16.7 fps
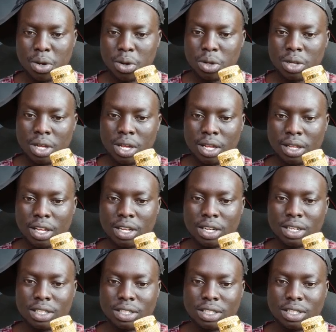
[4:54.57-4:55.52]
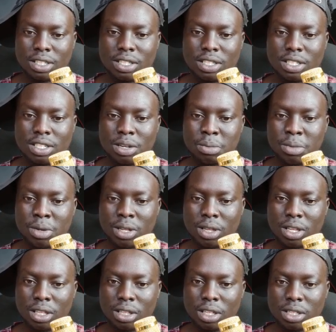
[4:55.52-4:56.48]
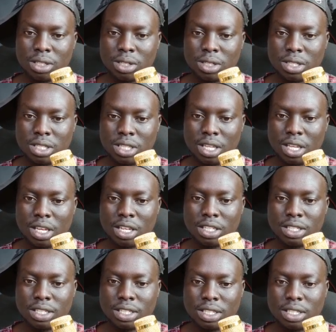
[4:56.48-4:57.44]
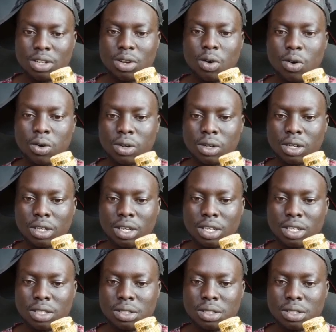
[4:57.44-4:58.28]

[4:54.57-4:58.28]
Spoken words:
And then this is the main thing. The toast thing is just on click.